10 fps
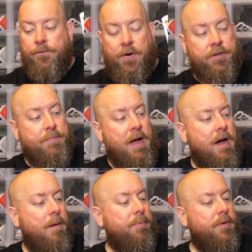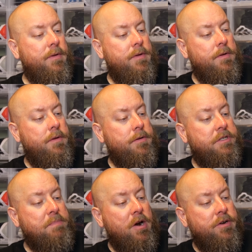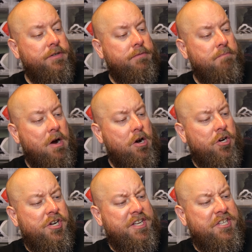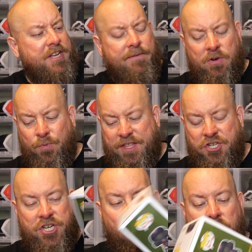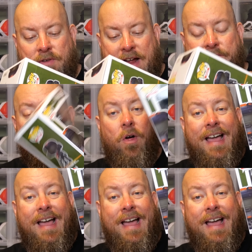First pop, Spartan Mark 7 with shock rifle,